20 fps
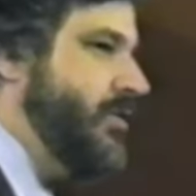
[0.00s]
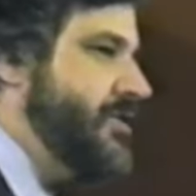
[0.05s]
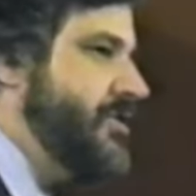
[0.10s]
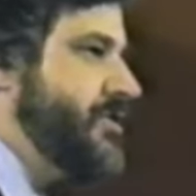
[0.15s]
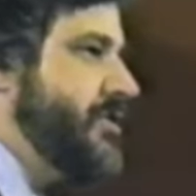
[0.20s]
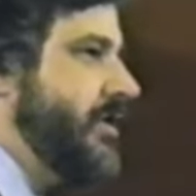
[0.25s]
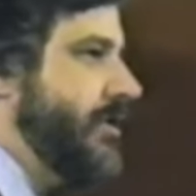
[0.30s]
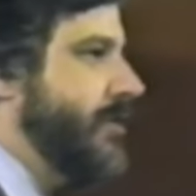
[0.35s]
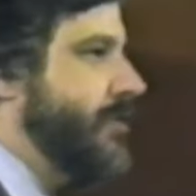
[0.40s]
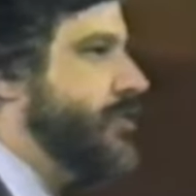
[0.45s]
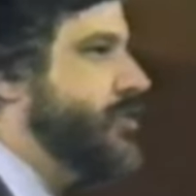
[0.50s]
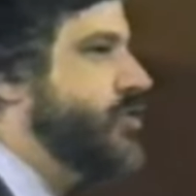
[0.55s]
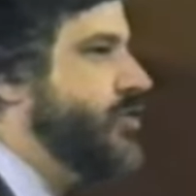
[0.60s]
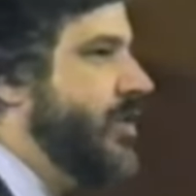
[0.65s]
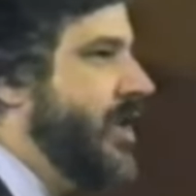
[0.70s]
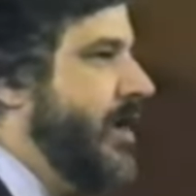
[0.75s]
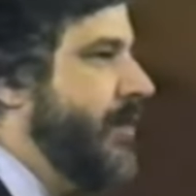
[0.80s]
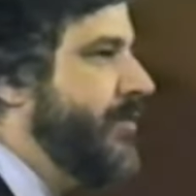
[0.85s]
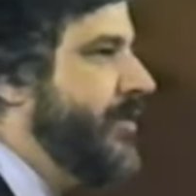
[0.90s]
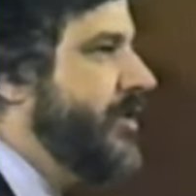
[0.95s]
which is a little
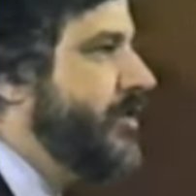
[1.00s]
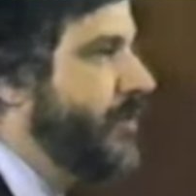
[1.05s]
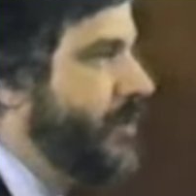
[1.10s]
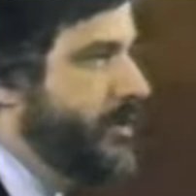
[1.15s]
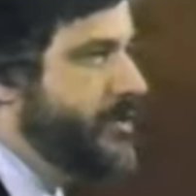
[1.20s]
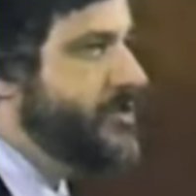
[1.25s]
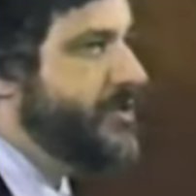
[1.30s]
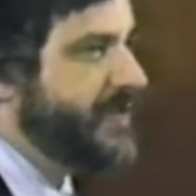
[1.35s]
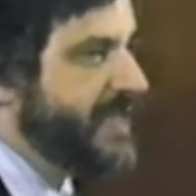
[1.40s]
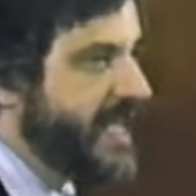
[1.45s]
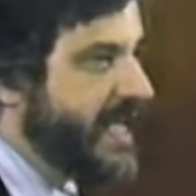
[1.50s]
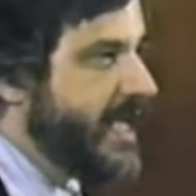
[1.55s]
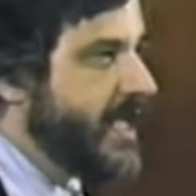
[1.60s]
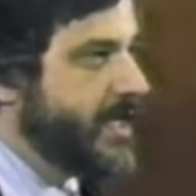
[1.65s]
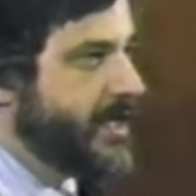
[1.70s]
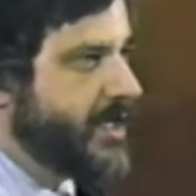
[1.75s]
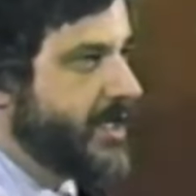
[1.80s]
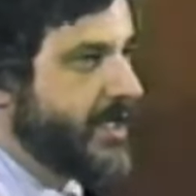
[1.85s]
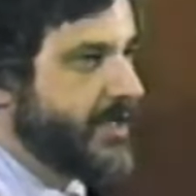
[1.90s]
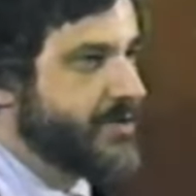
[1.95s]
shrub that grows in the
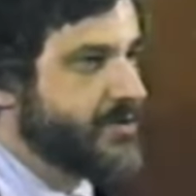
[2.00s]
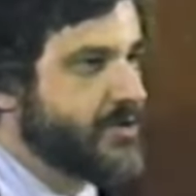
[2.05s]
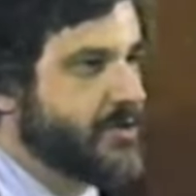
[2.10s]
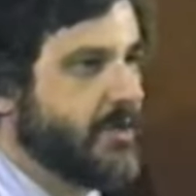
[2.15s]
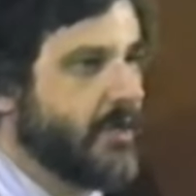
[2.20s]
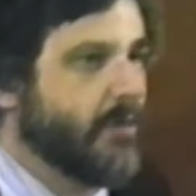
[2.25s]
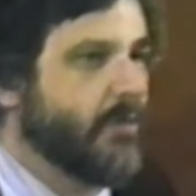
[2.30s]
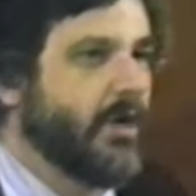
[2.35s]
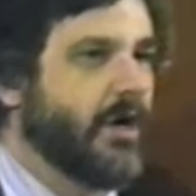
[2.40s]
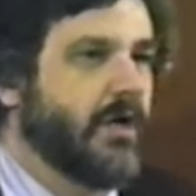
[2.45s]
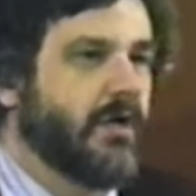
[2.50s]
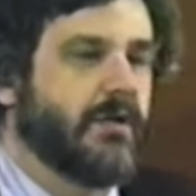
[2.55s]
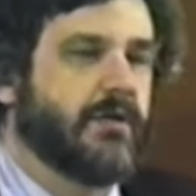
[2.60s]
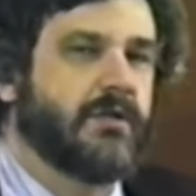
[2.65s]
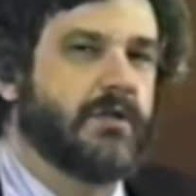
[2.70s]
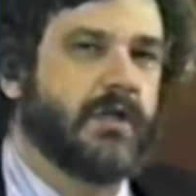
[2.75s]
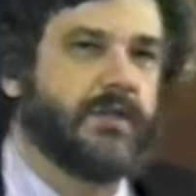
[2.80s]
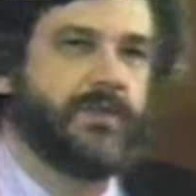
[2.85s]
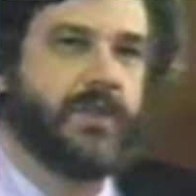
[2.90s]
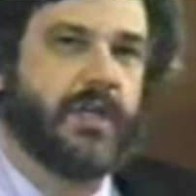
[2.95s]
Andes
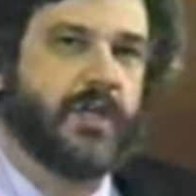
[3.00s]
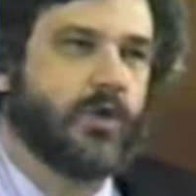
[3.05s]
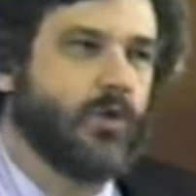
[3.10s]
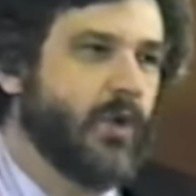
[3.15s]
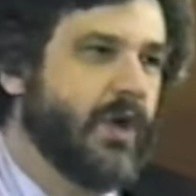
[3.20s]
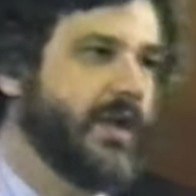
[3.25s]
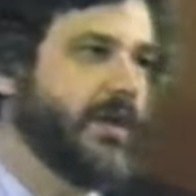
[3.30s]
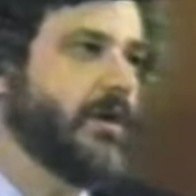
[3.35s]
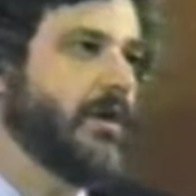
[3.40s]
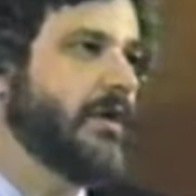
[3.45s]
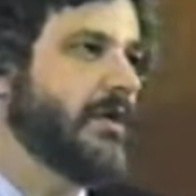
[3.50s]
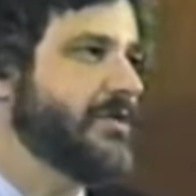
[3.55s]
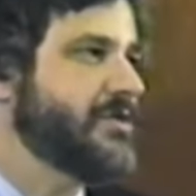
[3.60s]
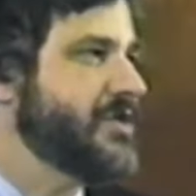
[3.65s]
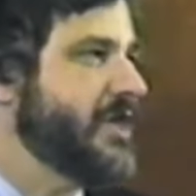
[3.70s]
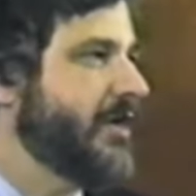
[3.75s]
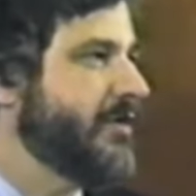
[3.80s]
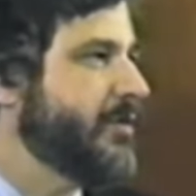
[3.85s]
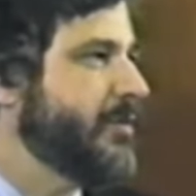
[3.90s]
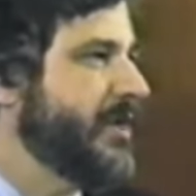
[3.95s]
around uh, the equator in
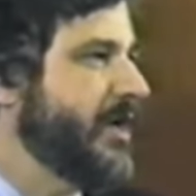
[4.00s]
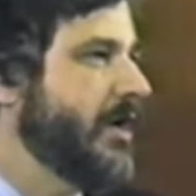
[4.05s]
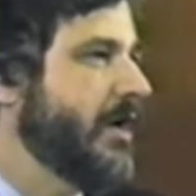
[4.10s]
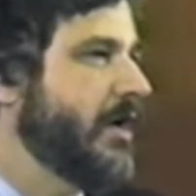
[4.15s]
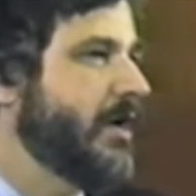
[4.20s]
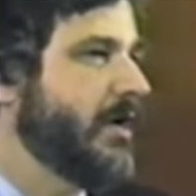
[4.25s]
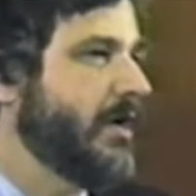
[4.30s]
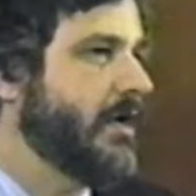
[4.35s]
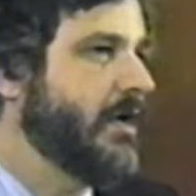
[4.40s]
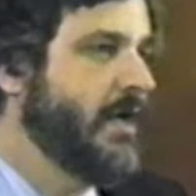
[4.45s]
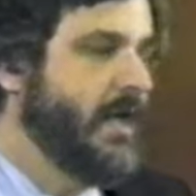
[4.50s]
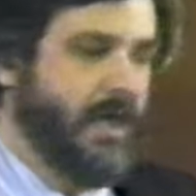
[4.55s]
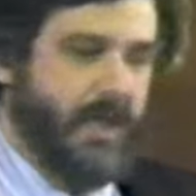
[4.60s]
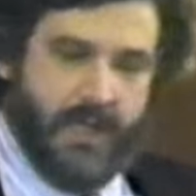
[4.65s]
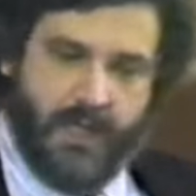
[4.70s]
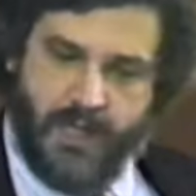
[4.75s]
South America.